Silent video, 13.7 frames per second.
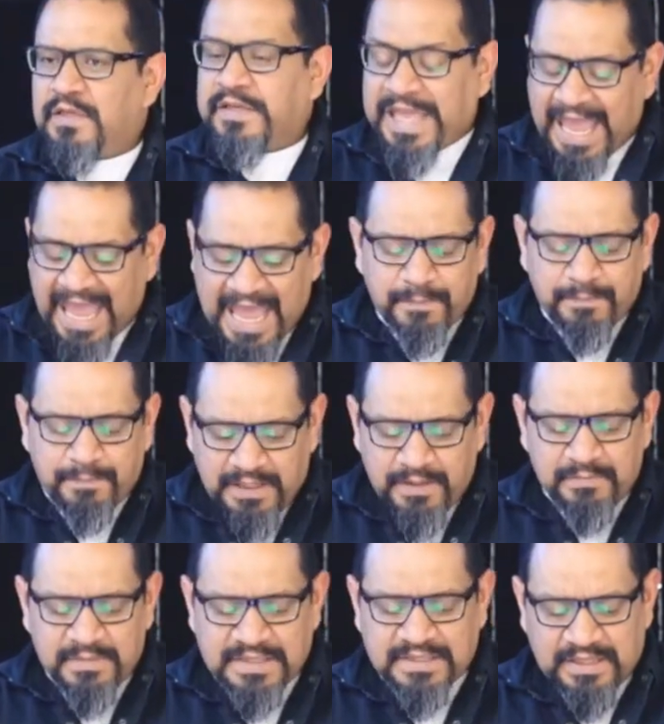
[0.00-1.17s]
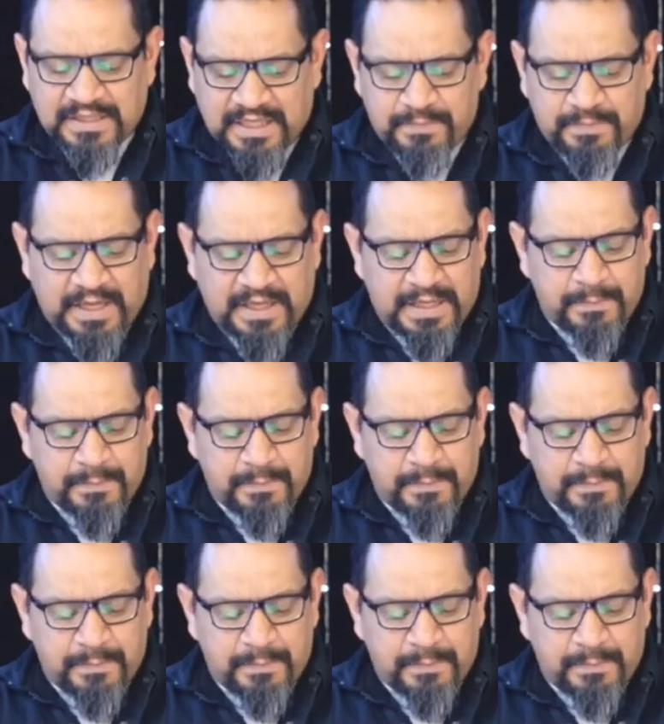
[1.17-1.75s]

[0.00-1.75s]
can be misled by